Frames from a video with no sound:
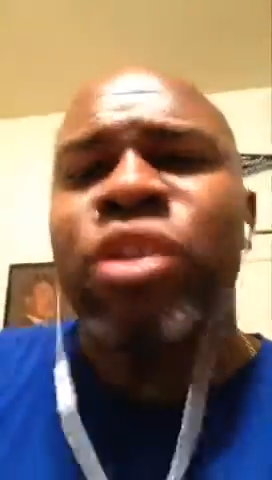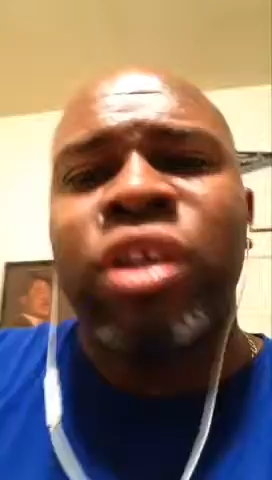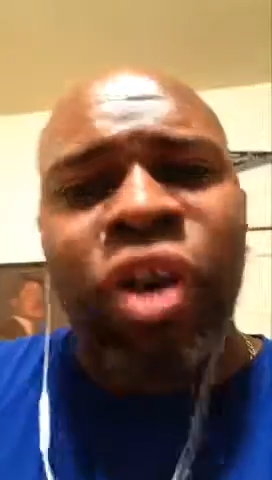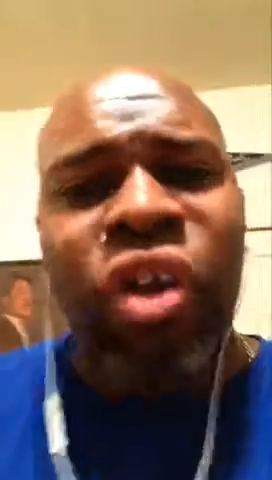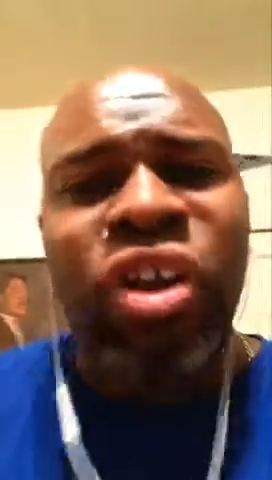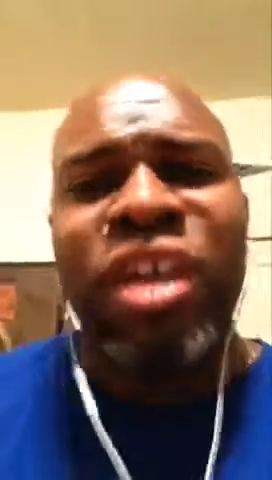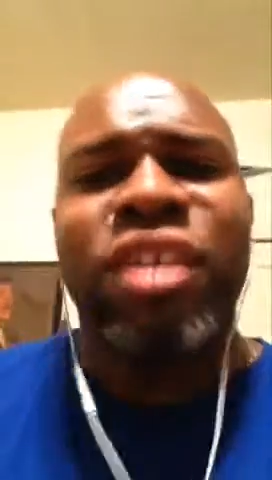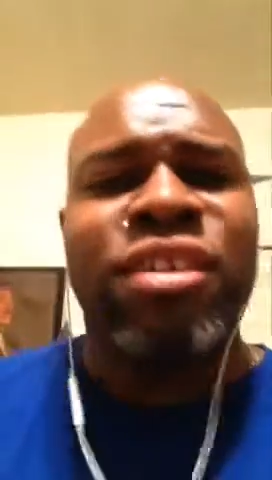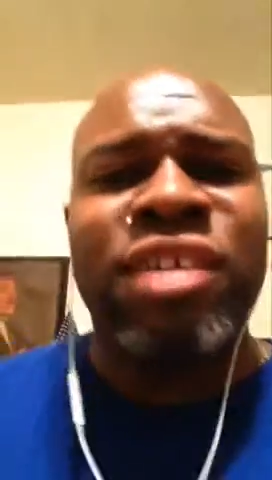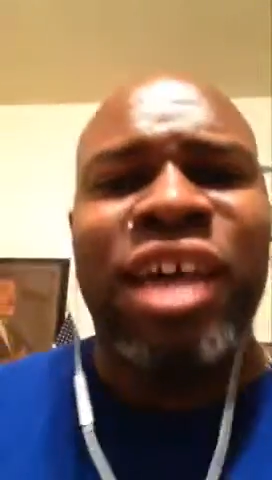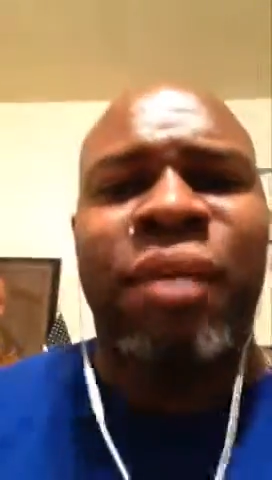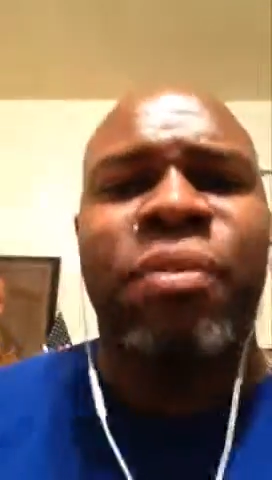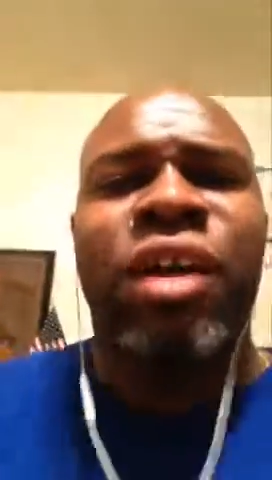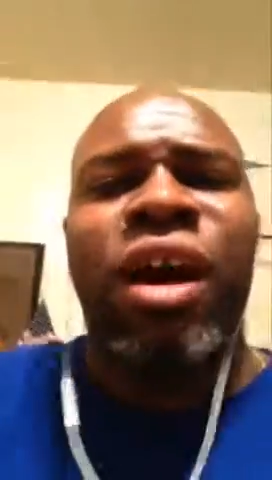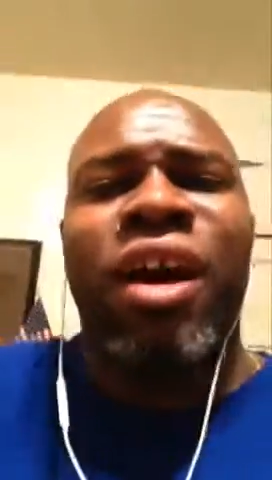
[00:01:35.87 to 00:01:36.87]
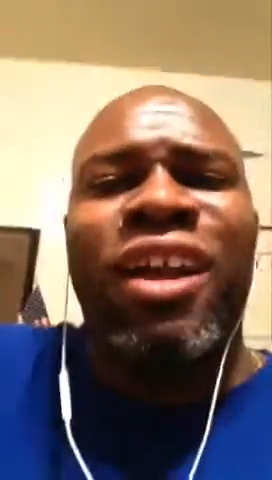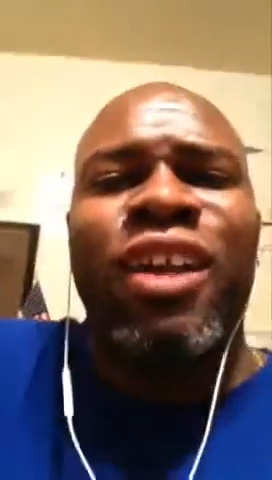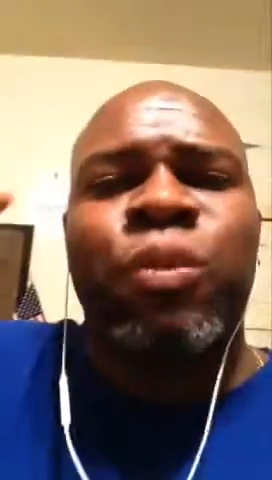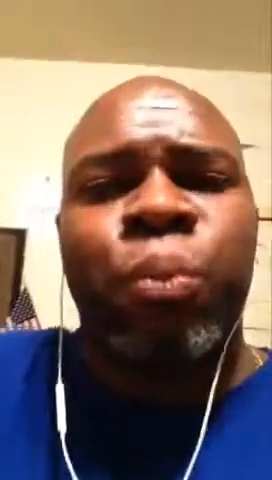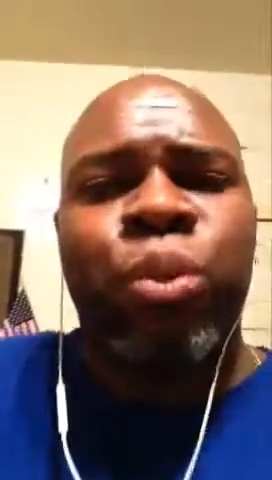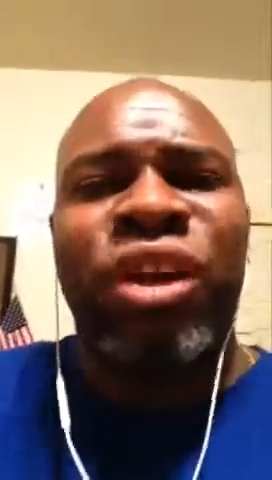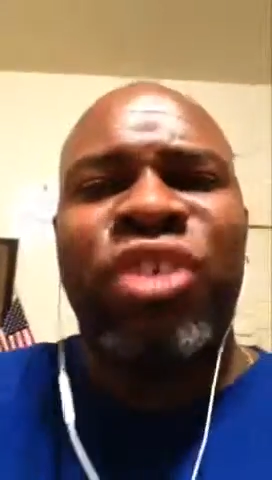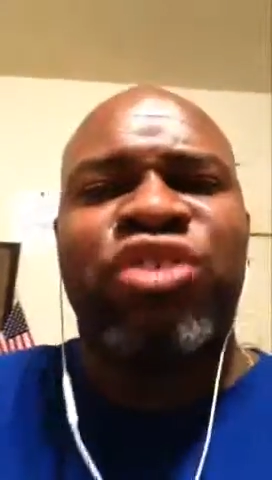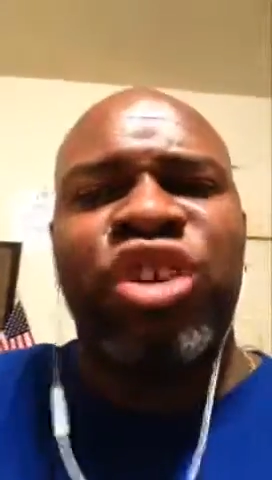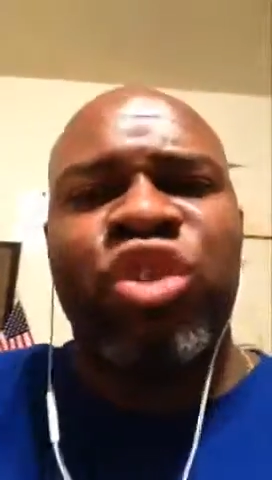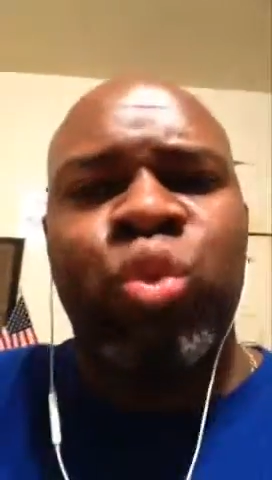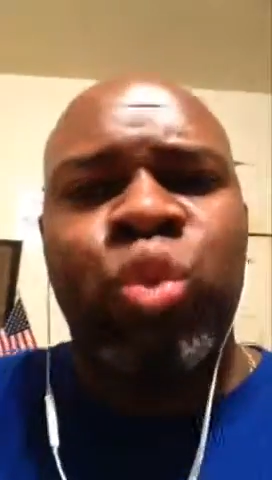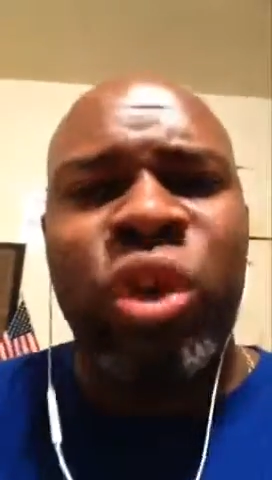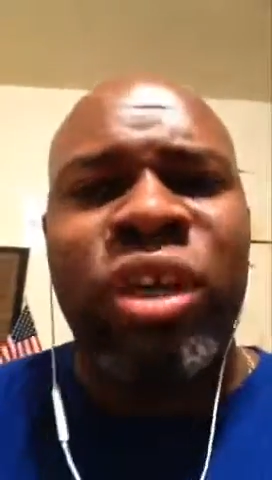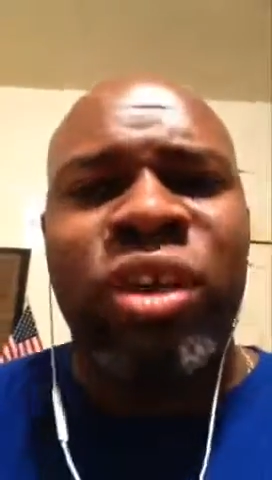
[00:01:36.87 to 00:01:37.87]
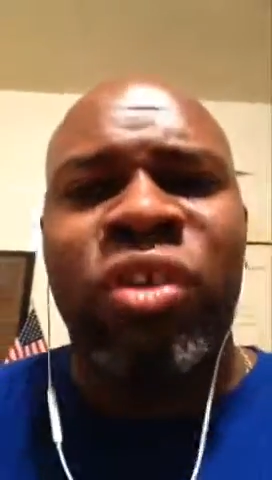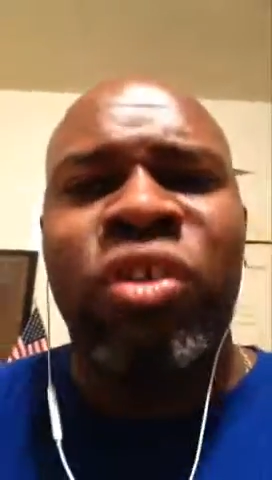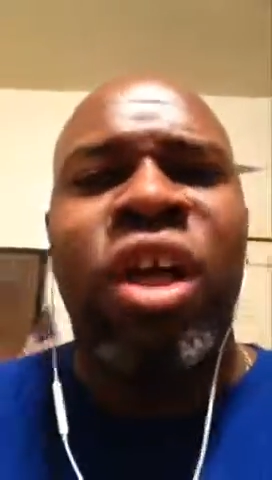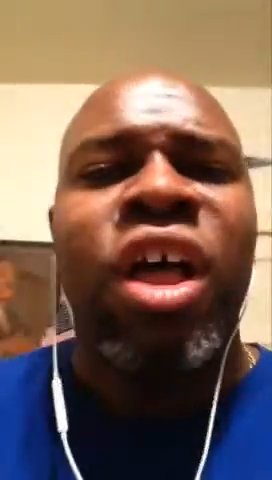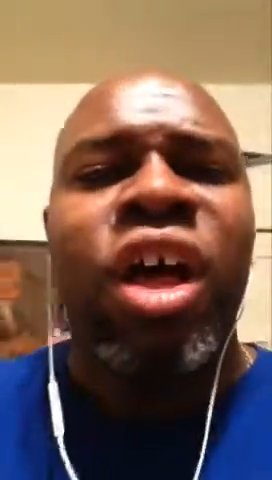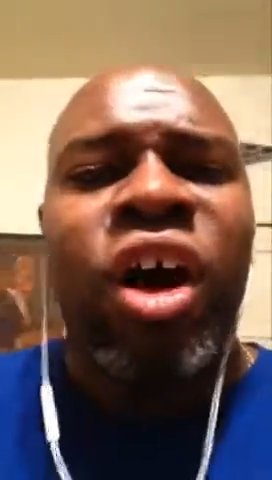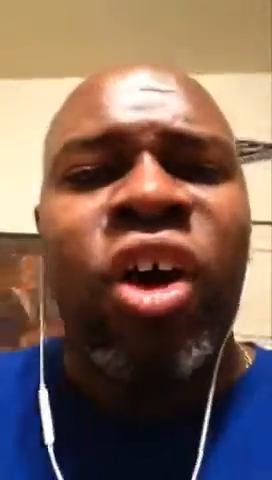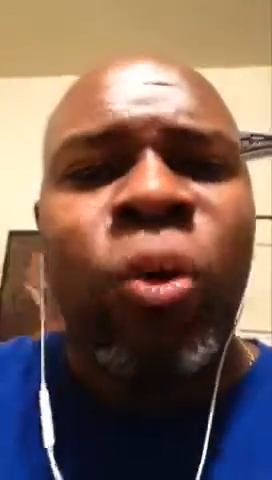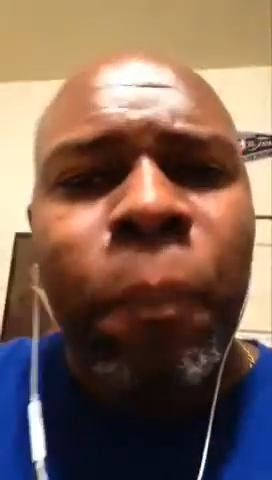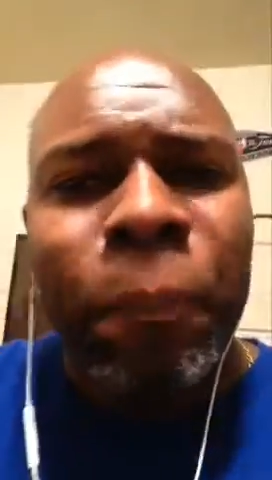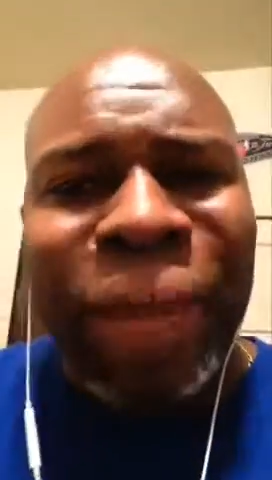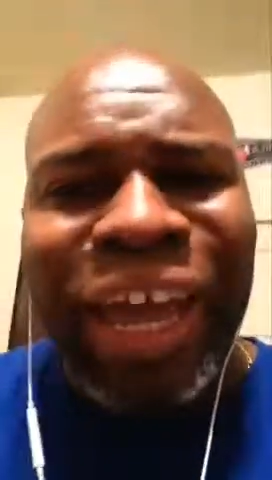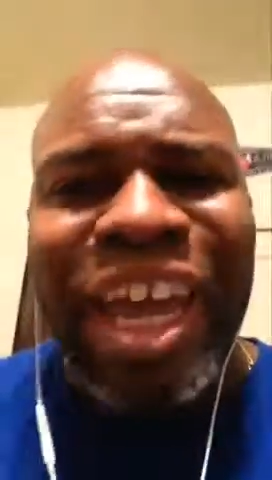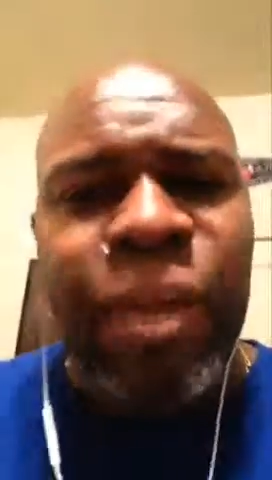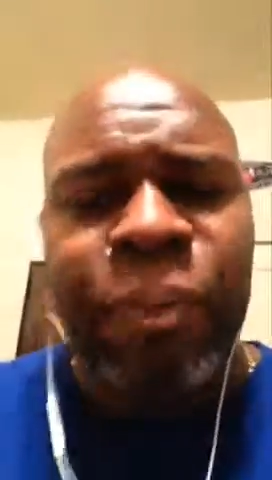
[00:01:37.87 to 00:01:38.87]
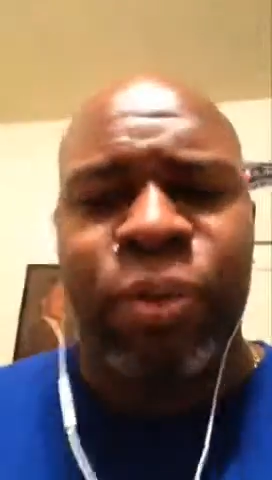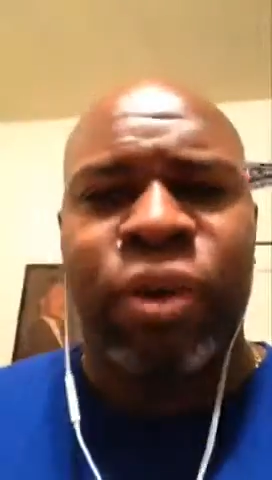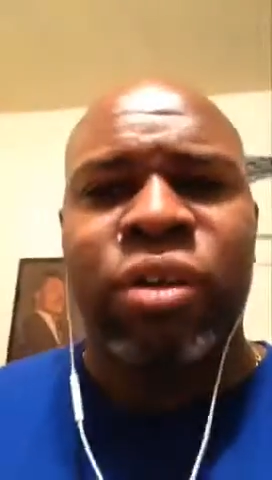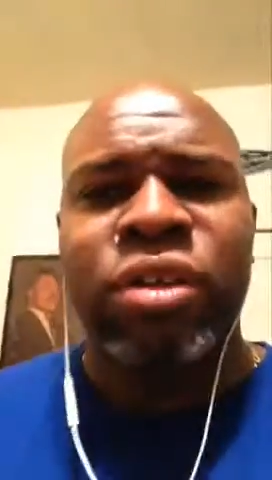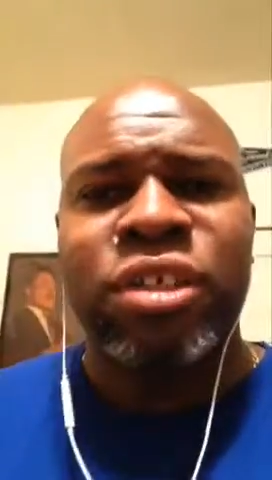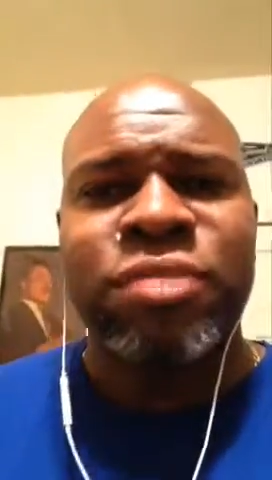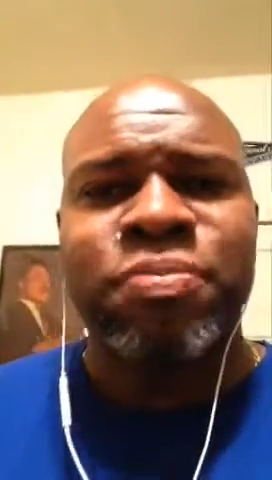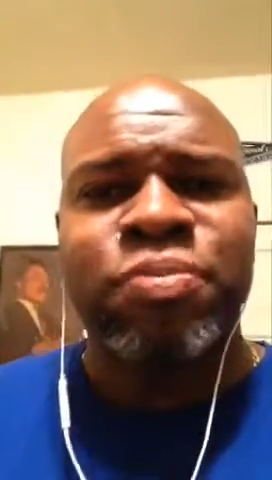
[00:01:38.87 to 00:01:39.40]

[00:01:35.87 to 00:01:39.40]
The only other time God has pressed his will on paper